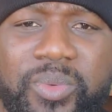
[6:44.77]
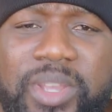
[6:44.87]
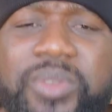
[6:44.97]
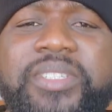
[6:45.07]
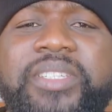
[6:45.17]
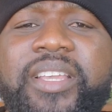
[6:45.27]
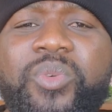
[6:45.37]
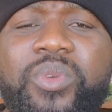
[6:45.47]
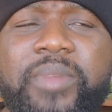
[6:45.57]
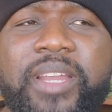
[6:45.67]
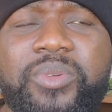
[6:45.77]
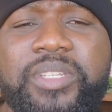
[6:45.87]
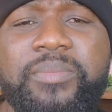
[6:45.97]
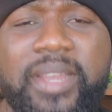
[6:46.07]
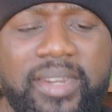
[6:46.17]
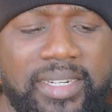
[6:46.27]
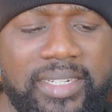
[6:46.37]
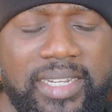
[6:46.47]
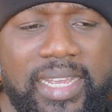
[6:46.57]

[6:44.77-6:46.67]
When you see a woman who is married